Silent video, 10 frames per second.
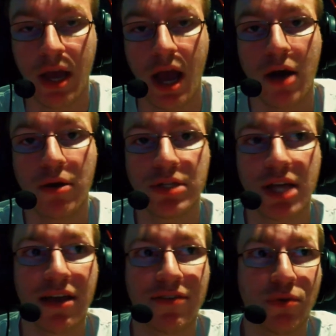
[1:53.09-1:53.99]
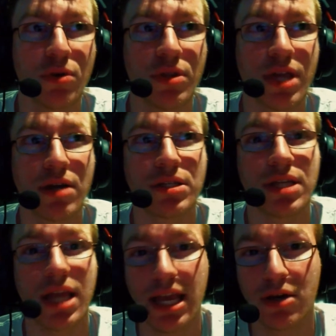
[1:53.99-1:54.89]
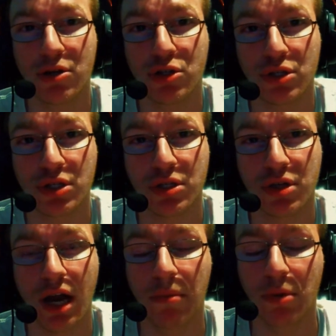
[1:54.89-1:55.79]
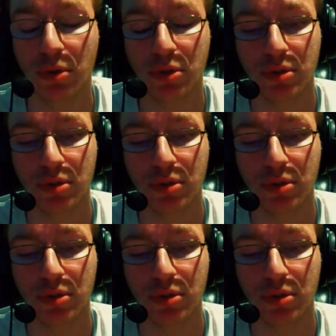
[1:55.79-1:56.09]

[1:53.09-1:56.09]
I was at 4,800 subscribers,